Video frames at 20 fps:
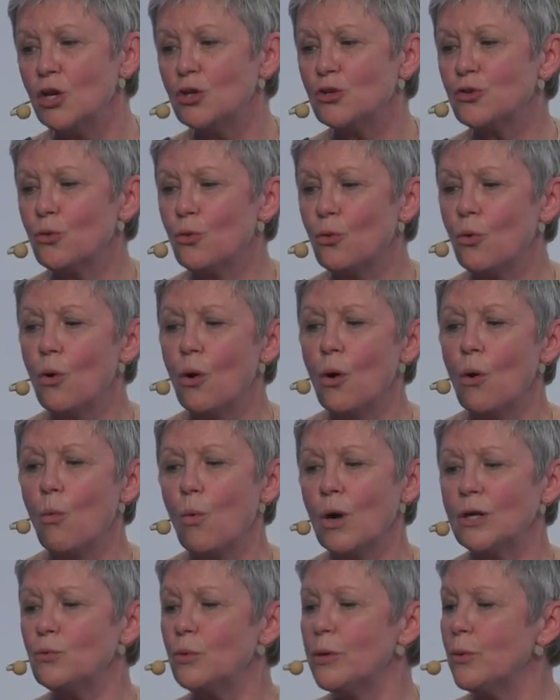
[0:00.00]
So
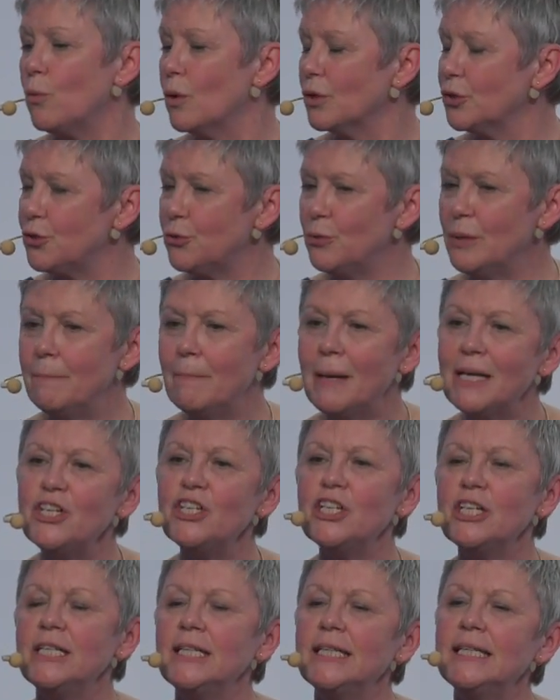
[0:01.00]
what we want to
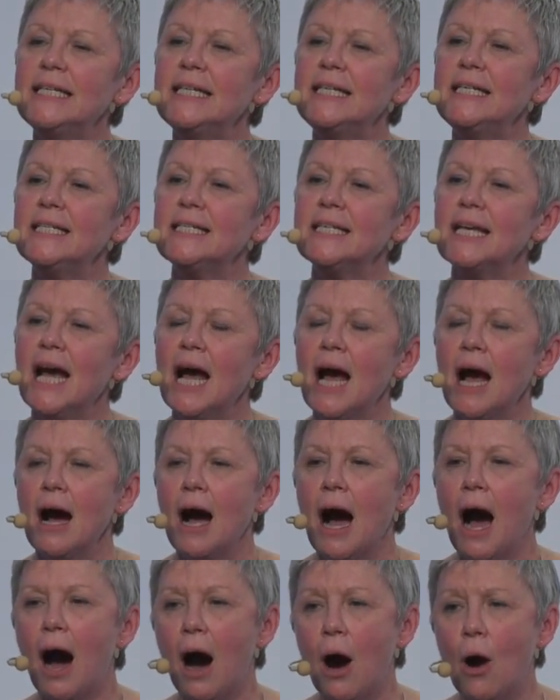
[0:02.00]
imagine is
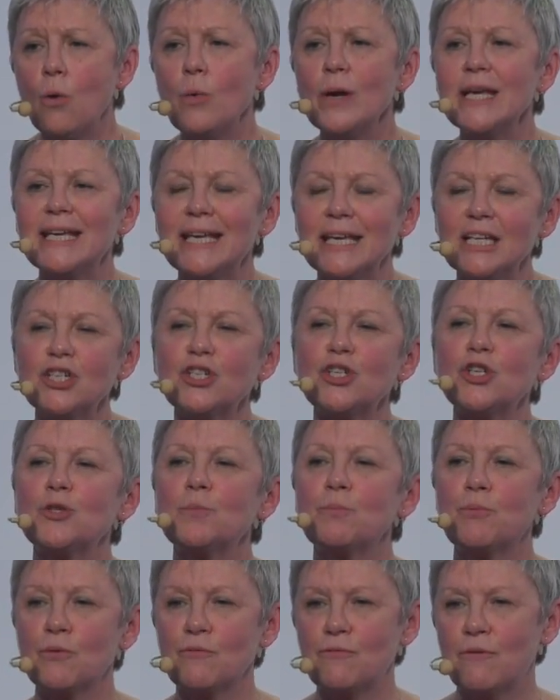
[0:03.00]
how we can
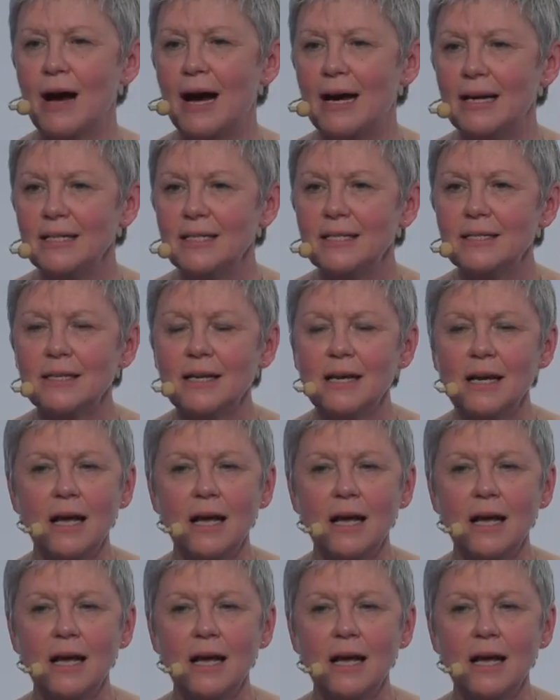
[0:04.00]
just provide